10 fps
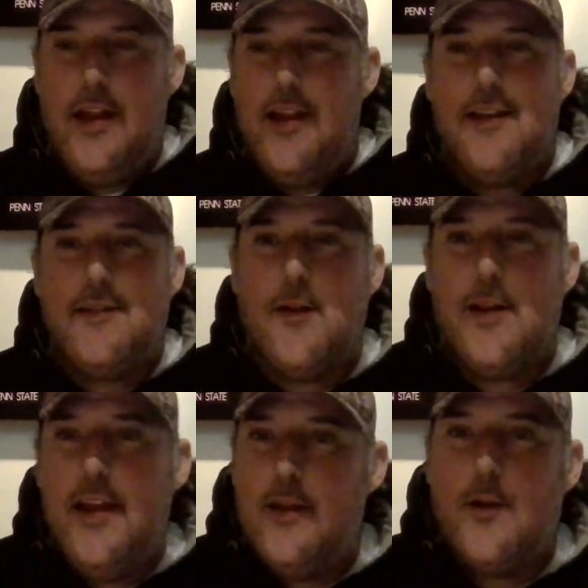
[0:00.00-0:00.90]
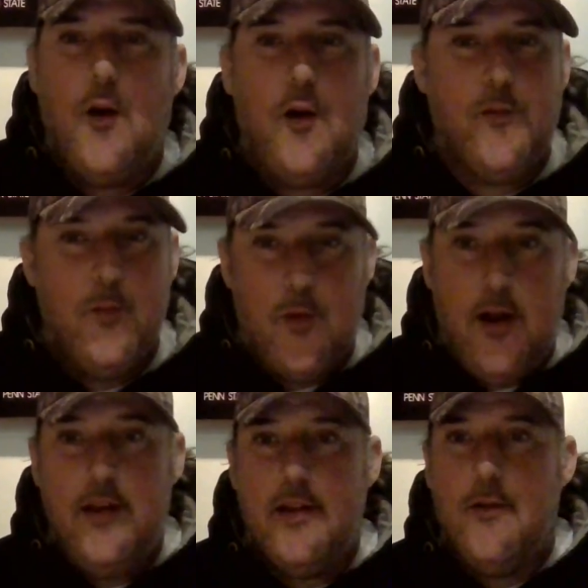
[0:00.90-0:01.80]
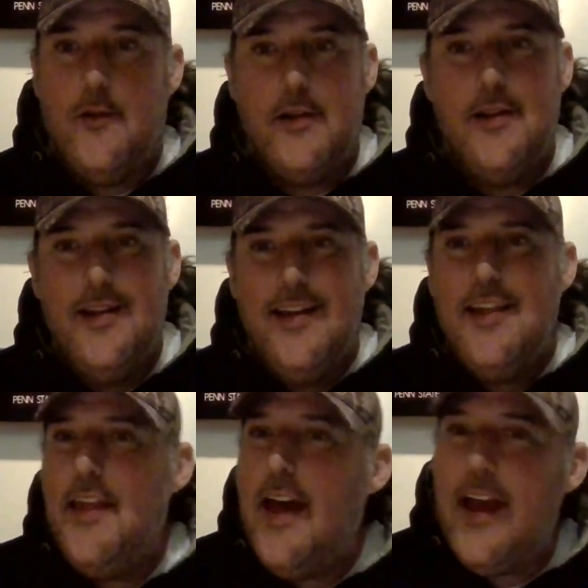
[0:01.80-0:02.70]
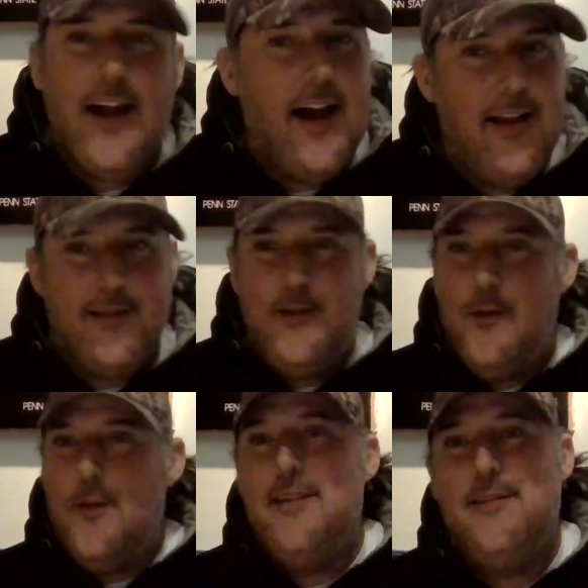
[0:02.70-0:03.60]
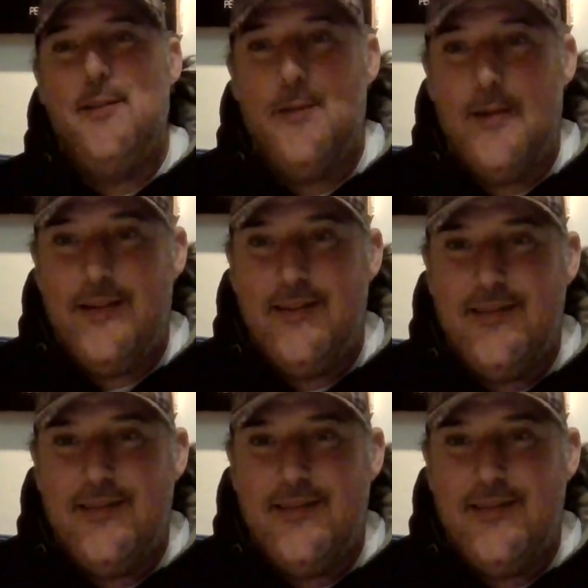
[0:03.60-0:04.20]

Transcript: and then I started getting a call from Brendan going, that guy doesn't know what he's doing.